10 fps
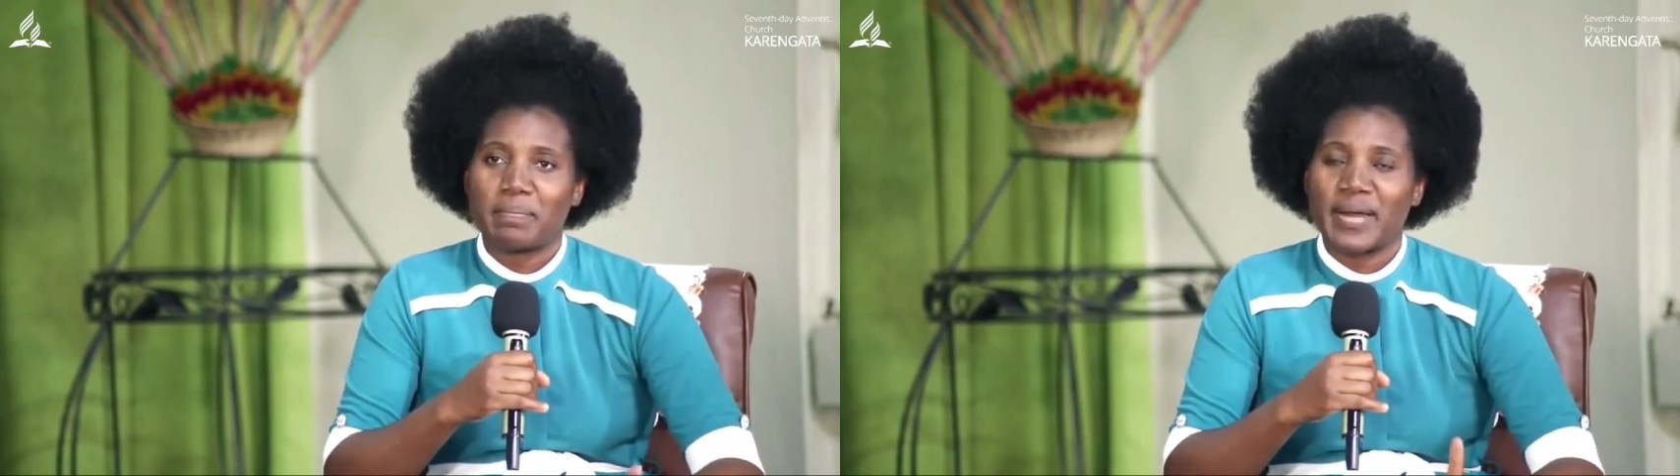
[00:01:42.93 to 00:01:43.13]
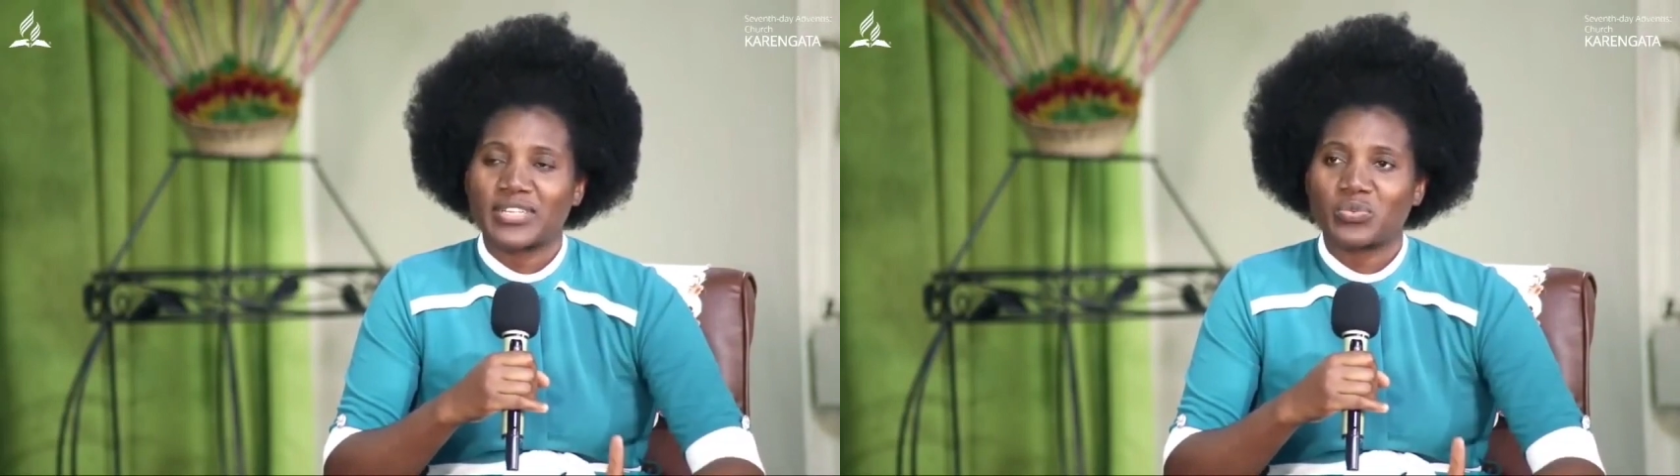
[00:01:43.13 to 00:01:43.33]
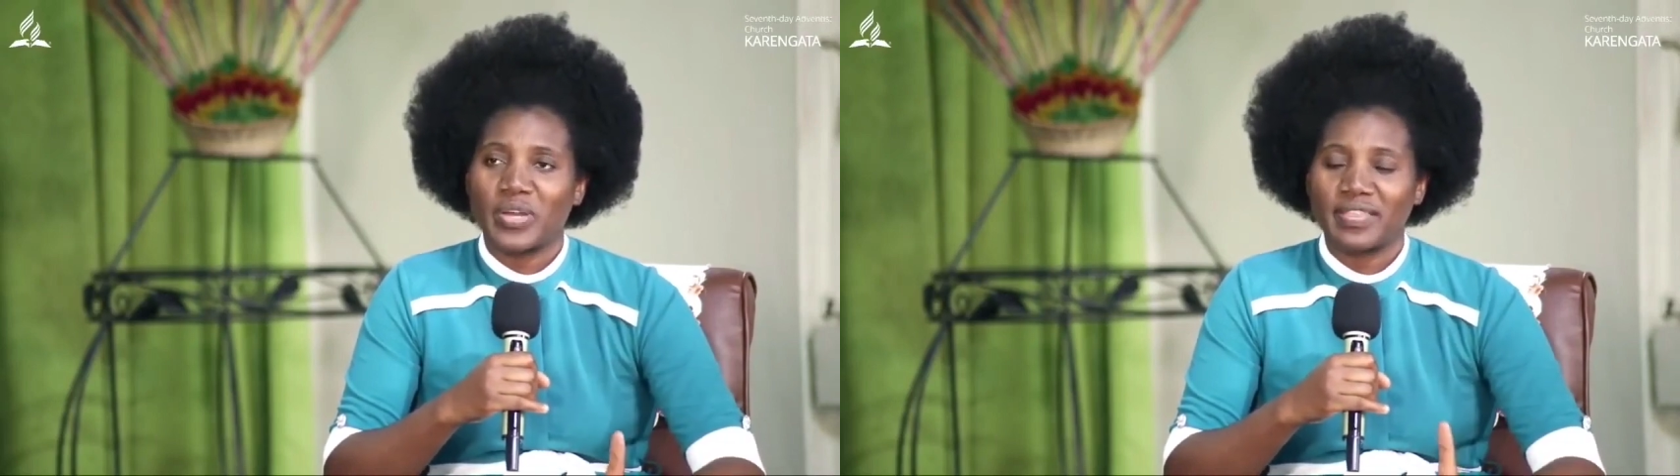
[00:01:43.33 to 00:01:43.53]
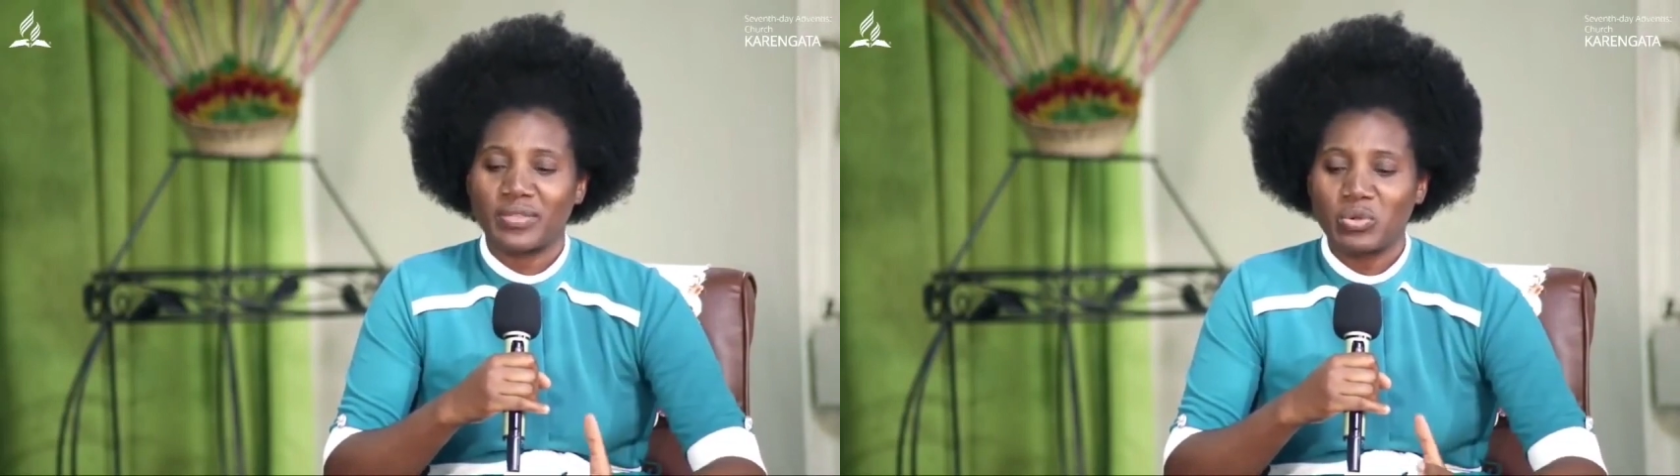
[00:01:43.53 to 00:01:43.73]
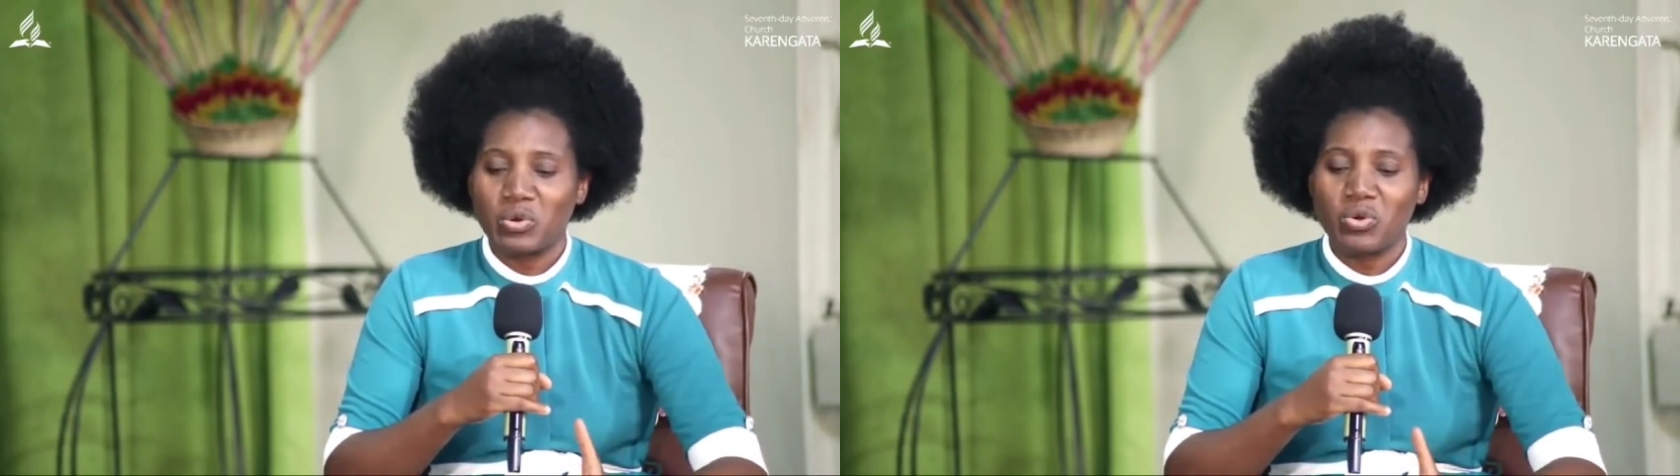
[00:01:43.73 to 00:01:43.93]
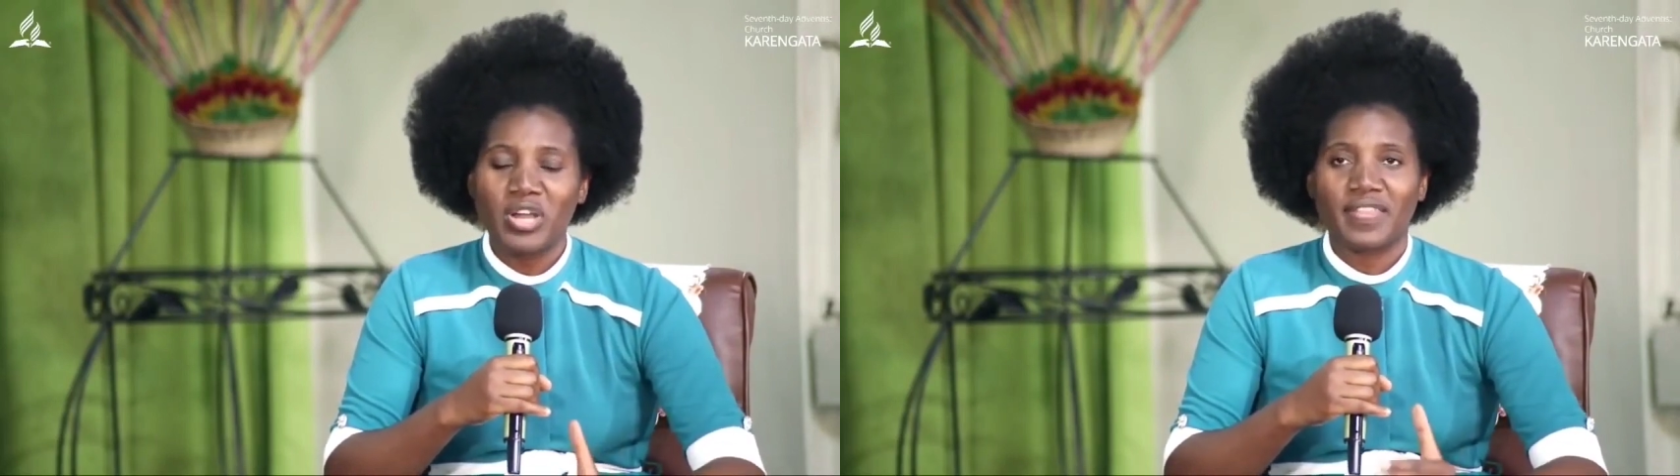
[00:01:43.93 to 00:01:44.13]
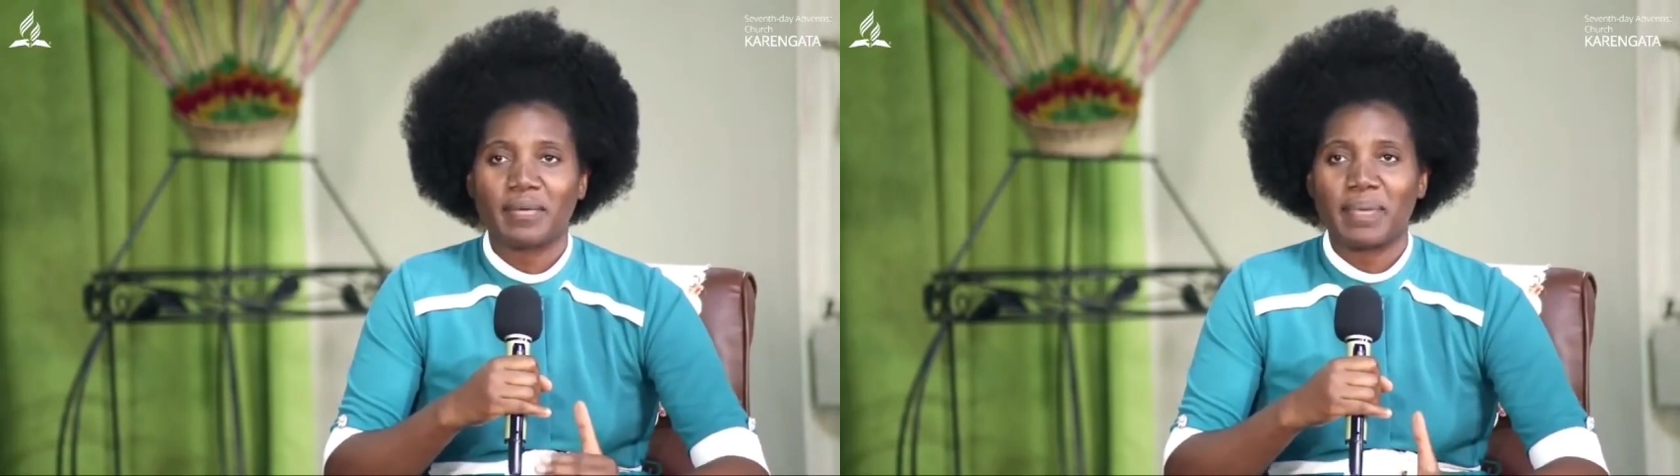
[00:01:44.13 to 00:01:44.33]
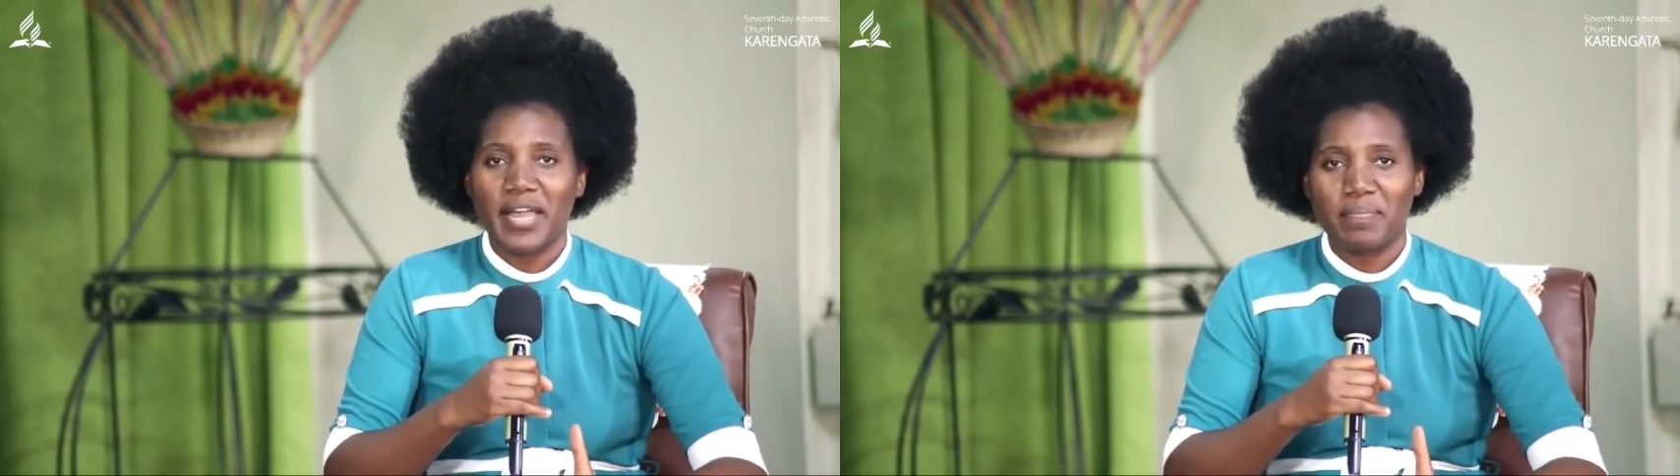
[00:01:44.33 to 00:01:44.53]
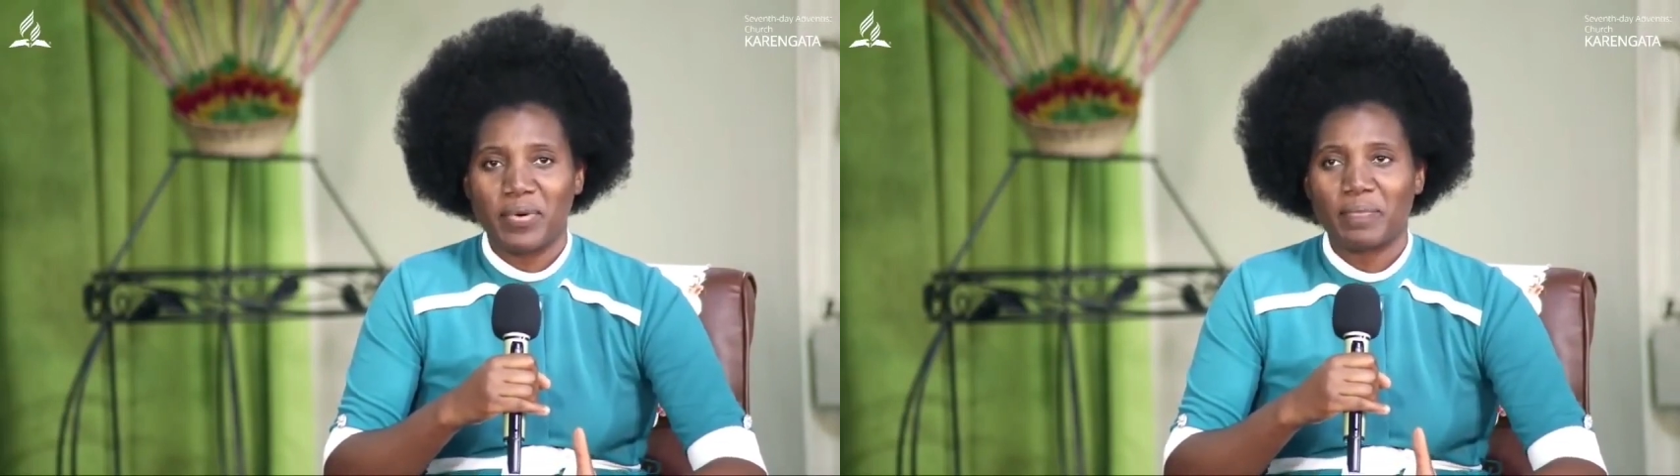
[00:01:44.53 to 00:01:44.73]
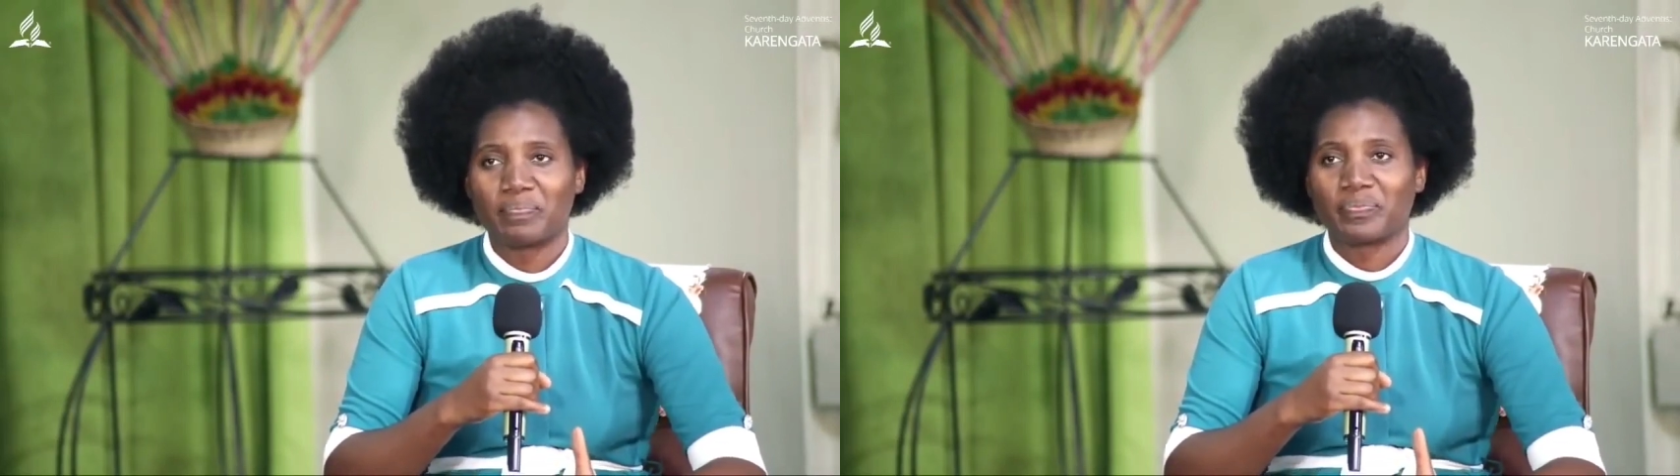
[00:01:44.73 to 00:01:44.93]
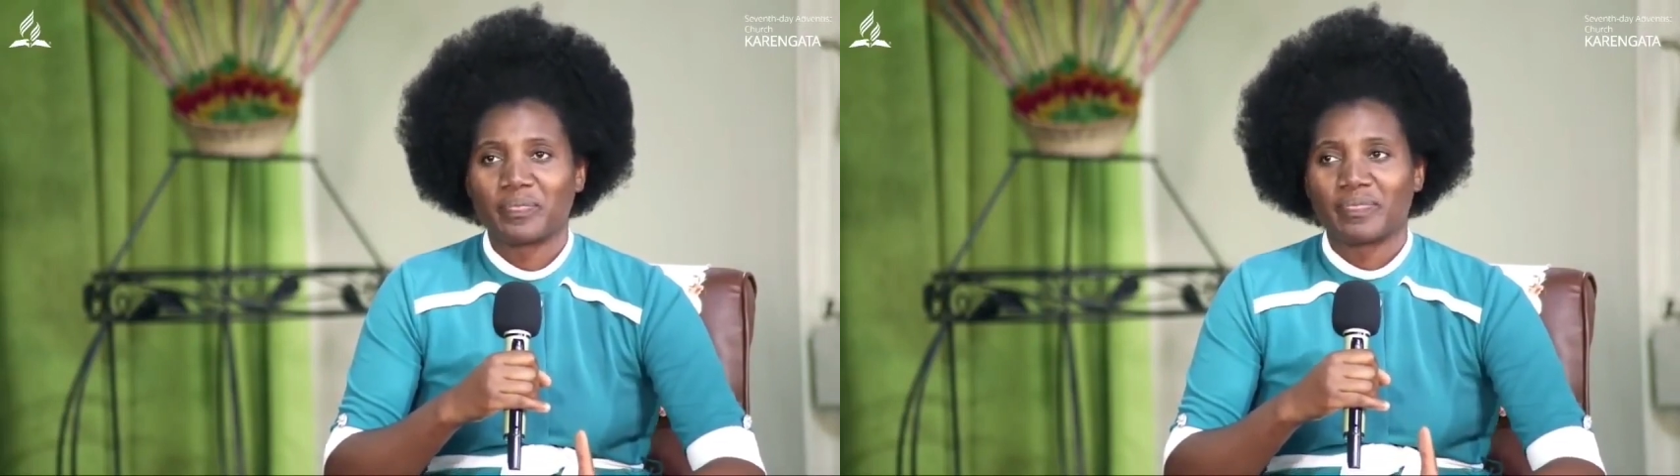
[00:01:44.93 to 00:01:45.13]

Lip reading: But when you look in the Bible